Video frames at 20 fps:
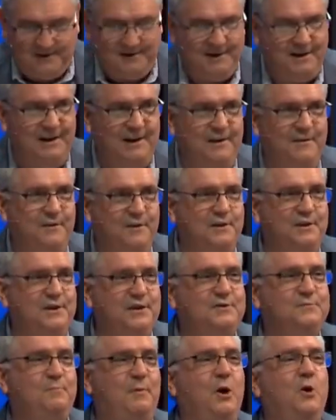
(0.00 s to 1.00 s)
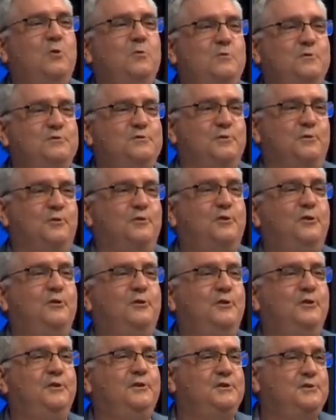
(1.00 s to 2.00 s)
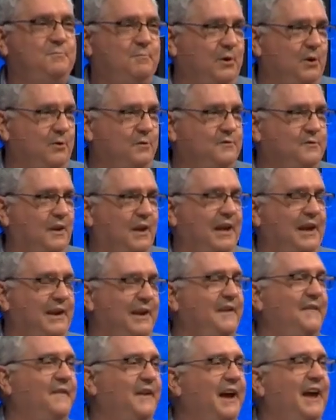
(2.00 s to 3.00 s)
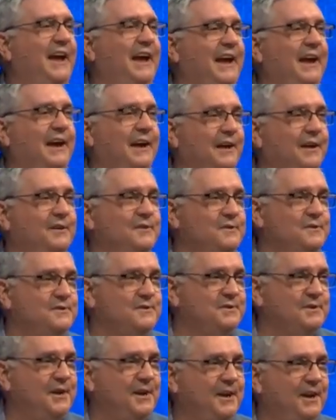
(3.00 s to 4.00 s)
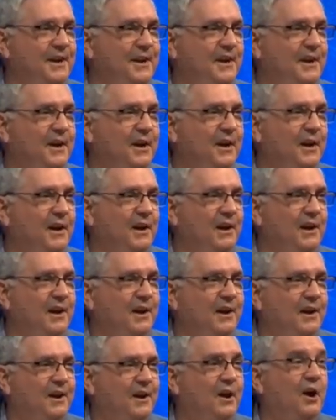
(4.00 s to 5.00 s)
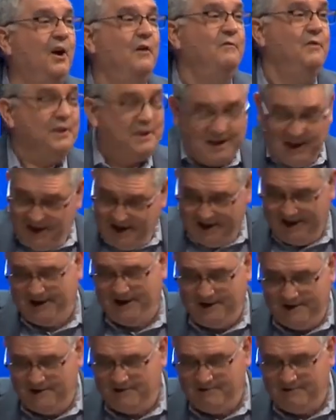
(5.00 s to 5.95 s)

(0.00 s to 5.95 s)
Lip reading: in the disposal, to the disposal, and in the hands of the King?